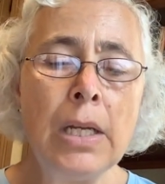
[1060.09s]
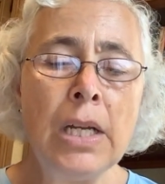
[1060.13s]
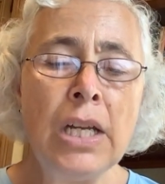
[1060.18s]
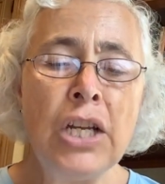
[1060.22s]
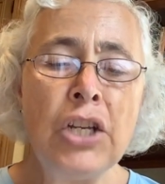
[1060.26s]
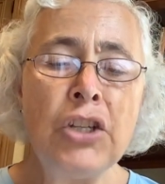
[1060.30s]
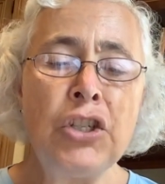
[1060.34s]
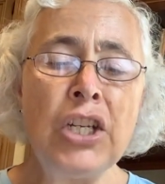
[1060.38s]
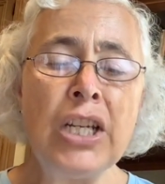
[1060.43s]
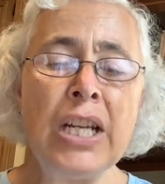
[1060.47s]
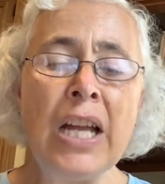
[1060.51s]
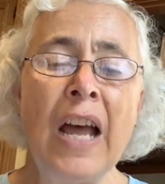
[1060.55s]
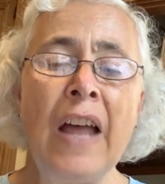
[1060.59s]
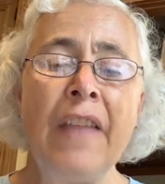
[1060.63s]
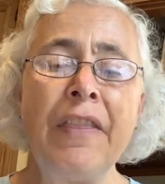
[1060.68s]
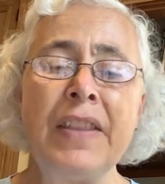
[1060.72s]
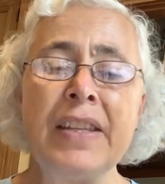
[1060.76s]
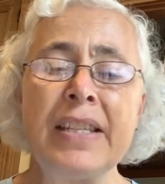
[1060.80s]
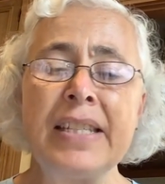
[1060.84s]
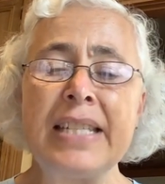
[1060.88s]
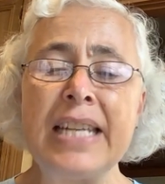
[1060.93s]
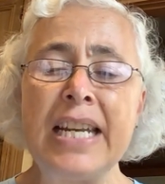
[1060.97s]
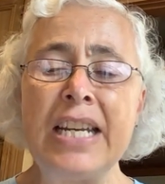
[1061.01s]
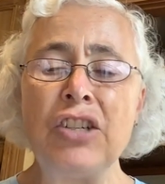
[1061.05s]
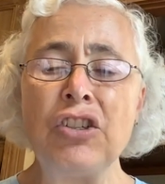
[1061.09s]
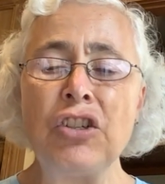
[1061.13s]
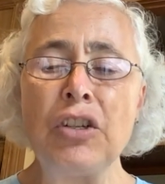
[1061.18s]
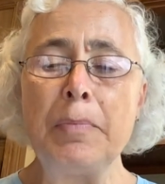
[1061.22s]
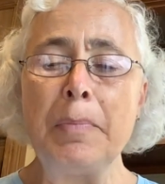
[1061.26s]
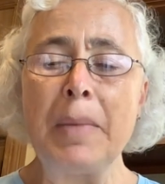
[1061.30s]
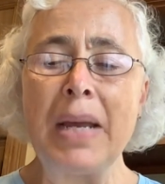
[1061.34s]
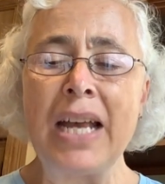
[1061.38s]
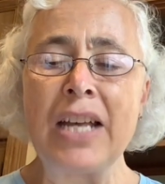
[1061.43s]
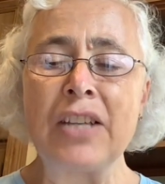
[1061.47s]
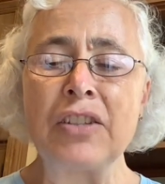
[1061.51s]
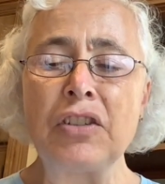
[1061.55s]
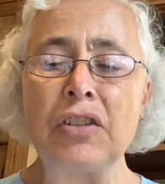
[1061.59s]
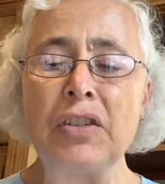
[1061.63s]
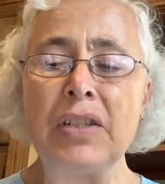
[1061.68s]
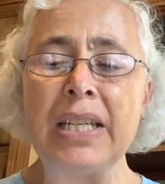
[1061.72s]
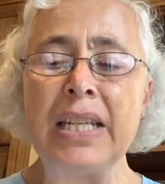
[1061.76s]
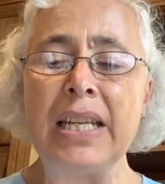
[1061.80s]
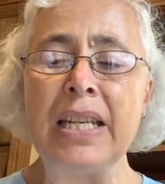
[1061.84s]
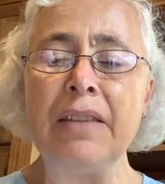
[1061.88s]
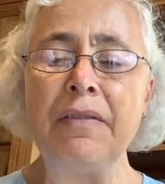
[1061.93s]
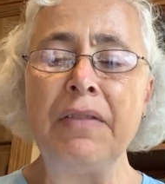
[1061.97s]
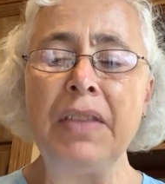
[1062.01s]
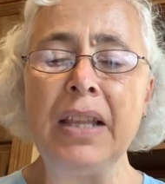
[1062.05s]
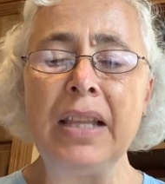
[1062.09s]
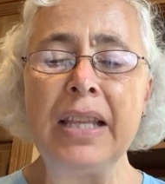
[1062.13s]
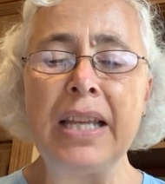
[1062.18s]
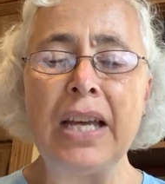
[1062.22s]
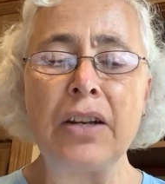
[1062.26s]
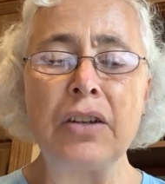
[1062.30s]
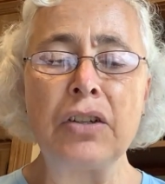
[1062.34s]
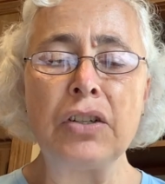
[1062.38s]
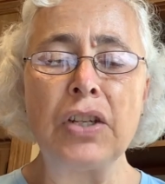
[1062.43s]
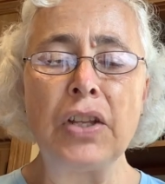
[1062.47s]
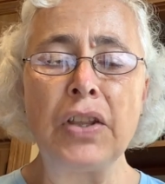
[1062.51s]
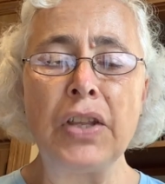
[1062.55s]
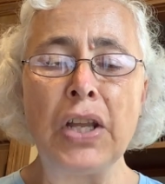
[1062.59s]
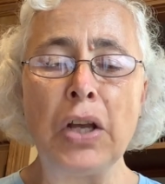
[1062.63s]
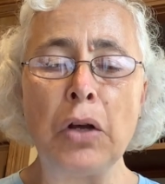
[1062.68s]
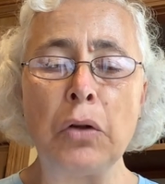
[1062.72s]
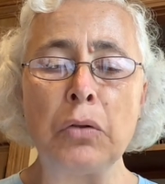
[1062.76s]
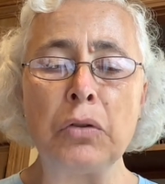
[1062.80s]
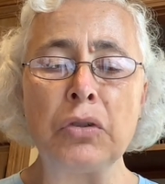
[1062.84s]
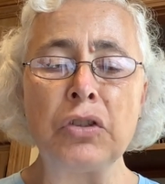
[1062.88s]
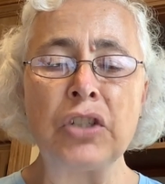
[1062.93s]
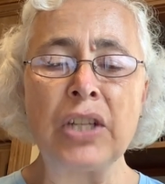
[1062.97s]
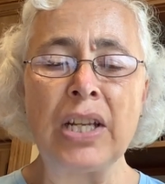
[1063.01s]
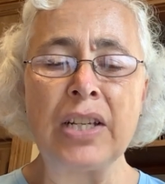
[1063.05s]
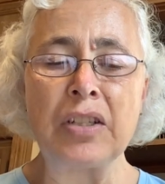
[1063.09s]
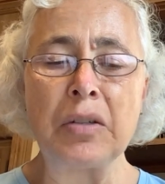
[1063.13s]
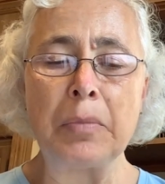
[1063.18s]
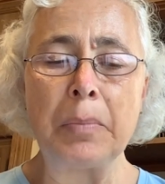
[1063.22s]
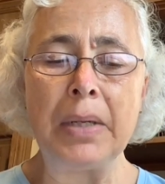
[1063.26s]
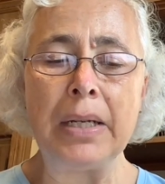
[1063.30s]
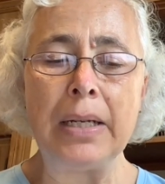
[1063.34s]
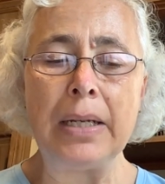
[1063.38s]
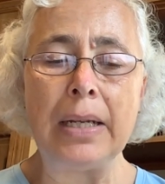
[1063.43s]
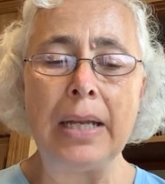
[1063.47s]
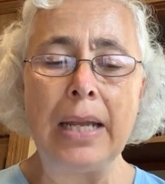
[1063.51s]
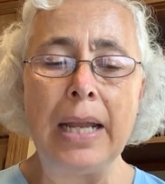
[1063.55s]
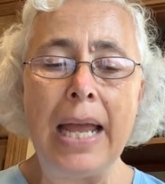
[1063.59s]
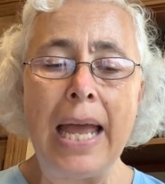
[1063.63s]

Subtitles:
She got the station master to give the letter to the old gentleman,